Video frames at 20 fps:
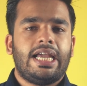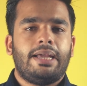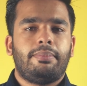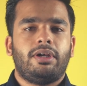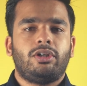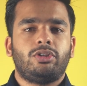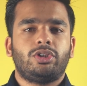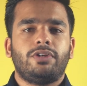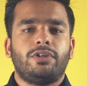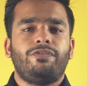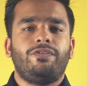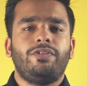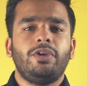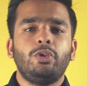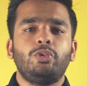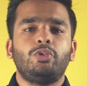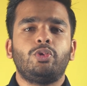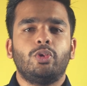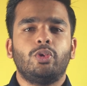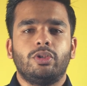about a
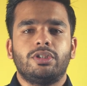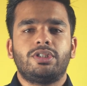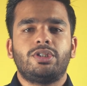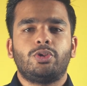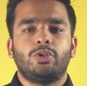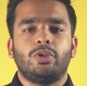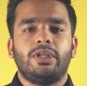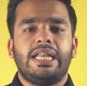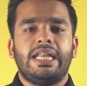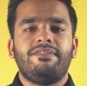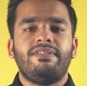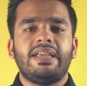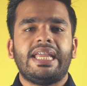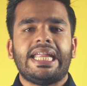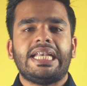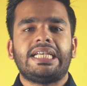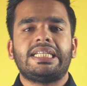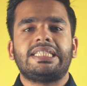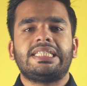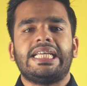few rules to
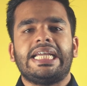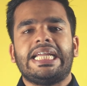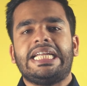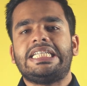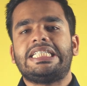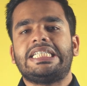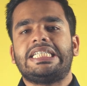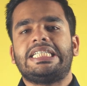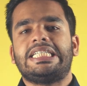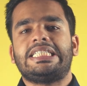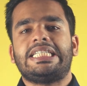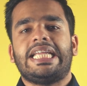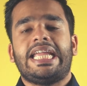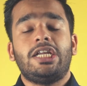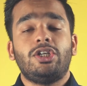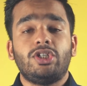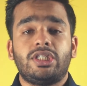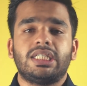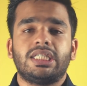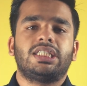navigate the internet
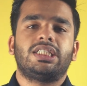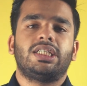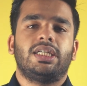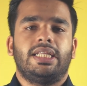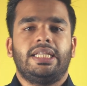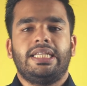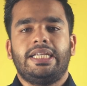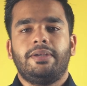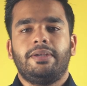intentionally.